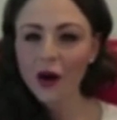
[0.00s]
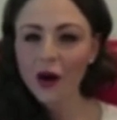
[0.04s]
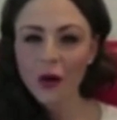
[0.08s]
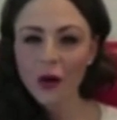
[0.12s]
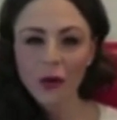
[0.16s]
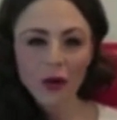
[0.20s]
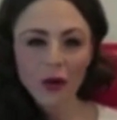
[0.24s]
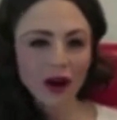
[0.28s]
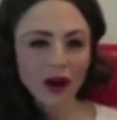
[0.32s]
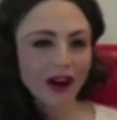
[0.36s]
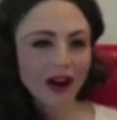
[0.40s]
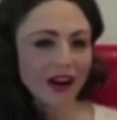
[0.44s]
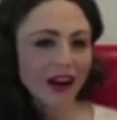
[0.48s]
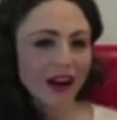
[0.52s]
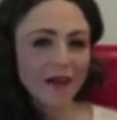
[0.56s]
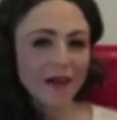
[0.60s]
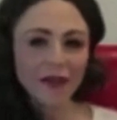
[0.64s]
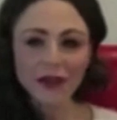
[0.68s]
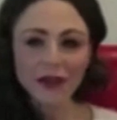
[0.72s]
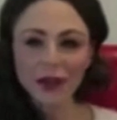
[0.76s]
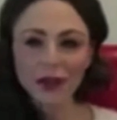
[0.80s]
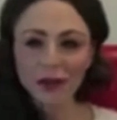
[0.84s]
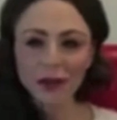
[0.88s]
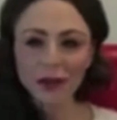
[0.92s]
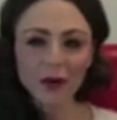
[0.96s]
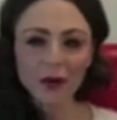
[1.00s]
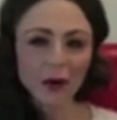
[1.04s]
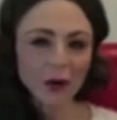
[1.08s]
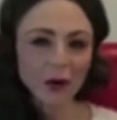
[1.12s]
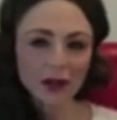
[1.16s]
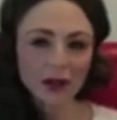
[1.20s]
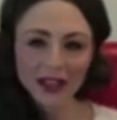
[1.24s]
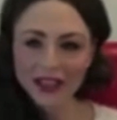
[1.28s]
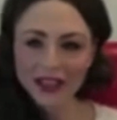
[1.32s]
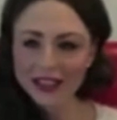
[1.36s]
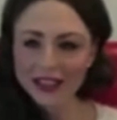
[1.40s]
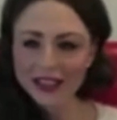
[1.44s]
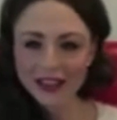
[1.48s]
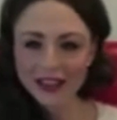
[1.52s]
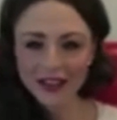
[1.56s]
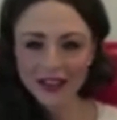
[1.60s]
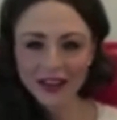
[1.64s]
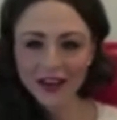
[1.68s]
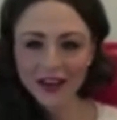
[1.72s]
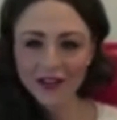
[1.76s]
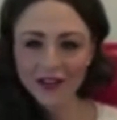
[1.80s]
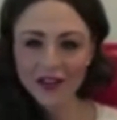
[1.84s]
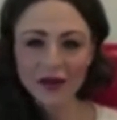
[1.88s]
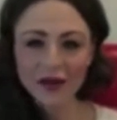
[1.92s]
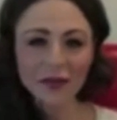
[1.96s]
I'll go wherever the role
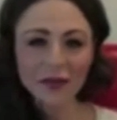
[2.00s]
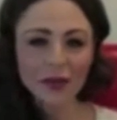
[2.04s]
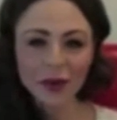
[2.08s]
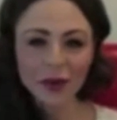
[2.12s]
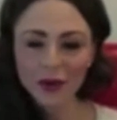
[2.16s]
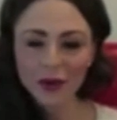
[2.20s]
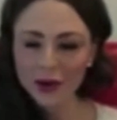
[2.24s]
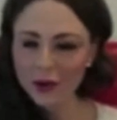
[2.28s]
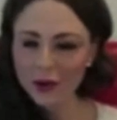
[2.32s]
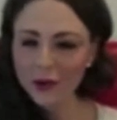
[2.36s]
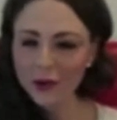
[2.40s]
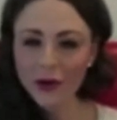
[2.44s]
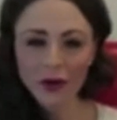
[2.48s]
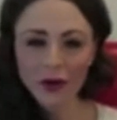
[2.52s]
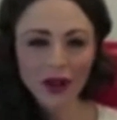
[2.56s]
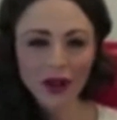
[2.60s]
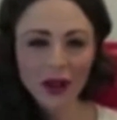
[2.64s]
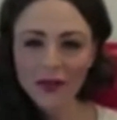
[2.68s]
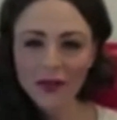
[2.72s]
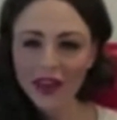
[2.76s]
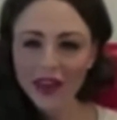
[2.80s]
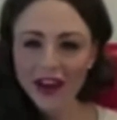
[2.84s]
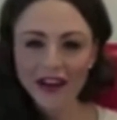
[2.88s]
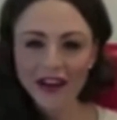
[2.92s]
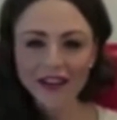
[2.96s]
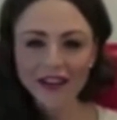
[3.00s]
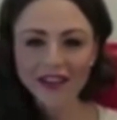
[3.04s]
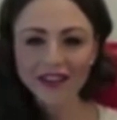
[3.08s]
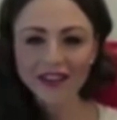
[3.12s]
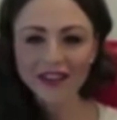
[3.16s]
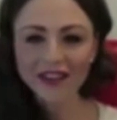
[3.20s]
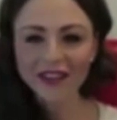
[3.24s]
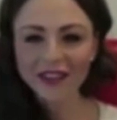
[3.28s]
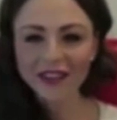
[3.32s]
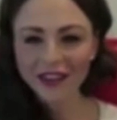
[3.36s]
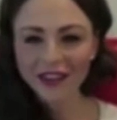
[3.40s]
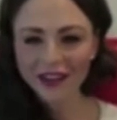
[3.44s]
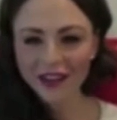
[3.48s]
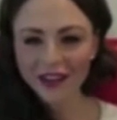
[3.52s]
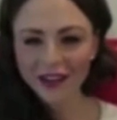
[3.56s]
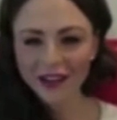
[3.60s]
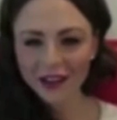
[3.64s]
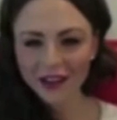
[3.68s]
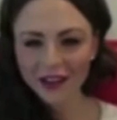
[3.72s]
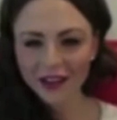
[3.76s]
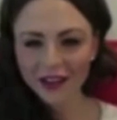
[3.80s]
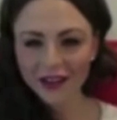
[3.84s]
is. If it's an important role, I'm there.